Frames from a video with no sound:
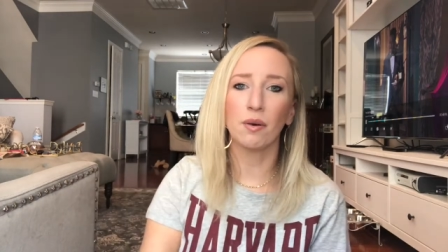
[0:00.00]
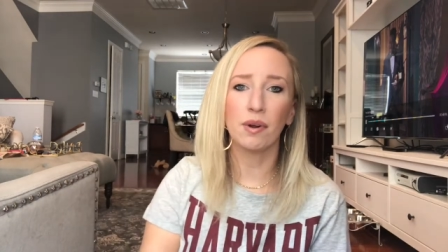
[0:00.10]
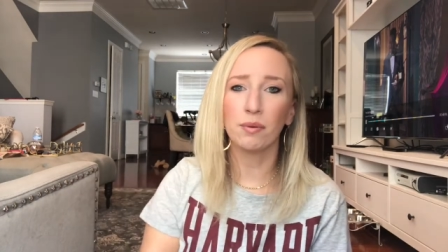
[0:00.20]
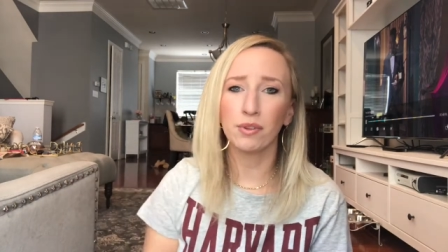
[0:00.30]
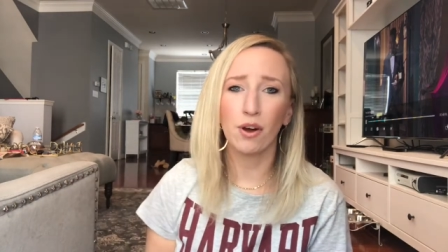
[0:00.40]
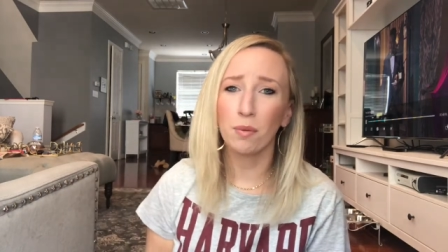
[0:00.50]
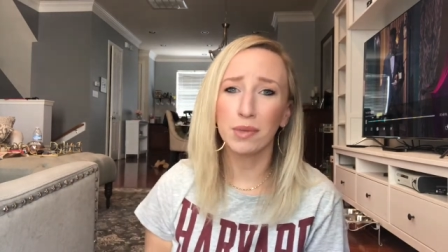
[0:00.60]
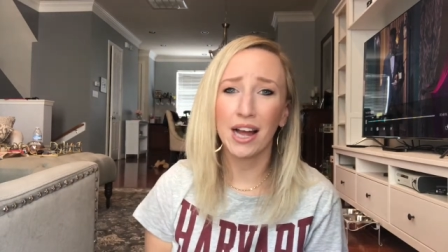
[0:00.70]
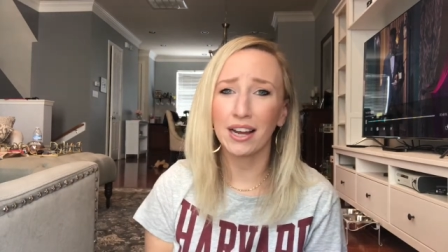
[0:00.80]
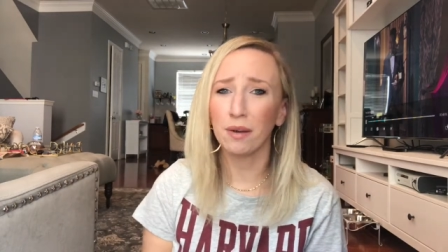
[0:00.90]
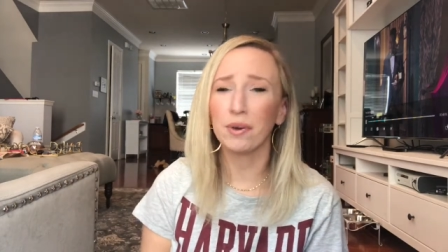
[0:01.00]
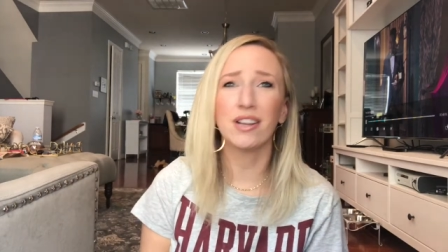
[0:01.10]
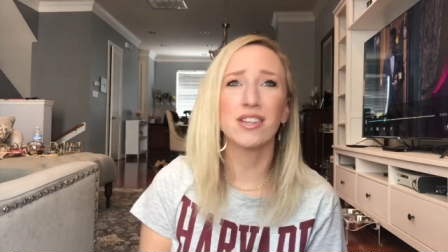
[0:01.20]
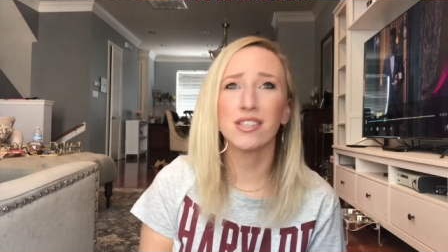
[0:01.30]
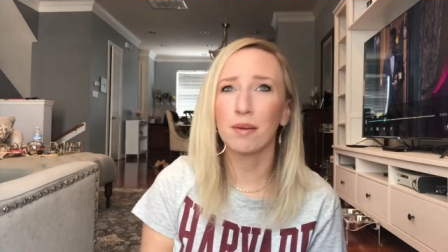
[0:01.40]
I wear it with all black. I wear it
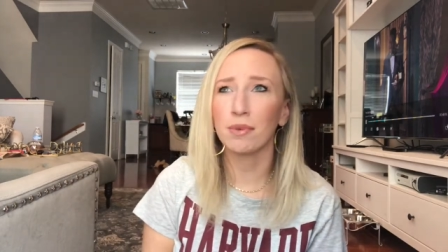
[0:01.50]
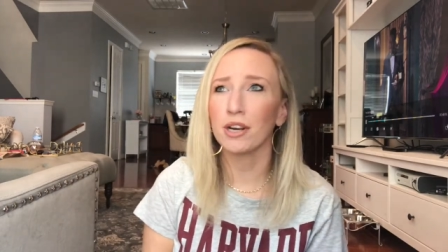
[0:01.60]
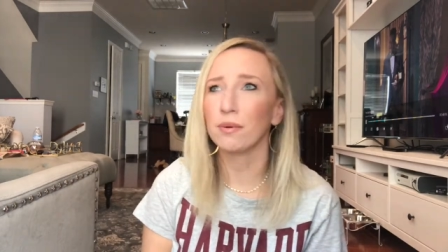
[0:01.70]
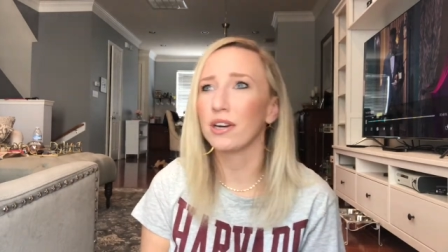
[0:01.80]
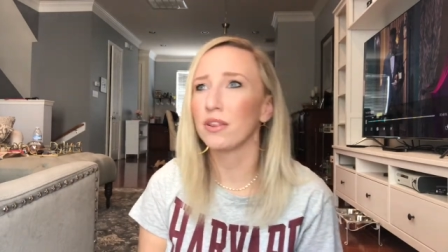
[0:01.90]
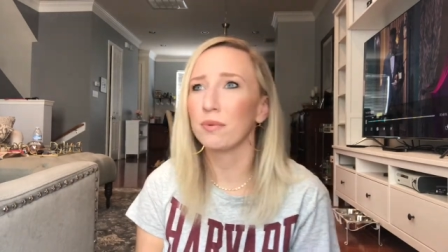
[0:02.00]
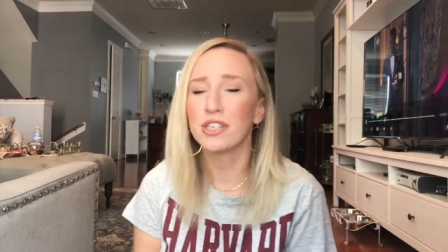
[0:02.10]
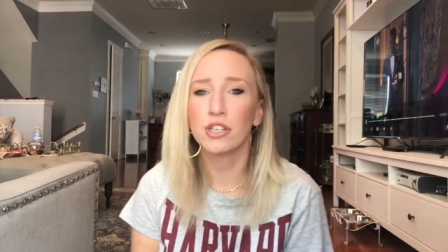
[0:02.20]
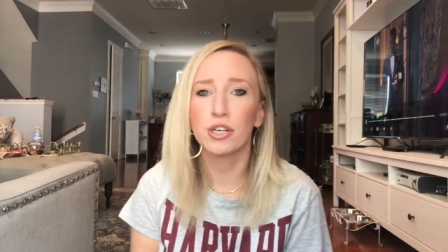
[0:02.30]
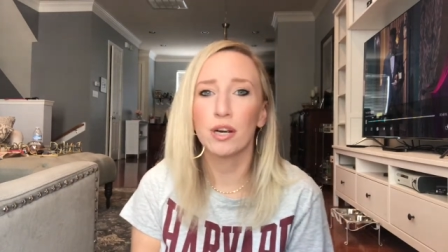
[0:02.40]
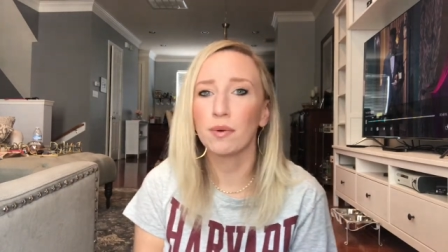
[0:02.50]
in the summer. I wear it in the winter.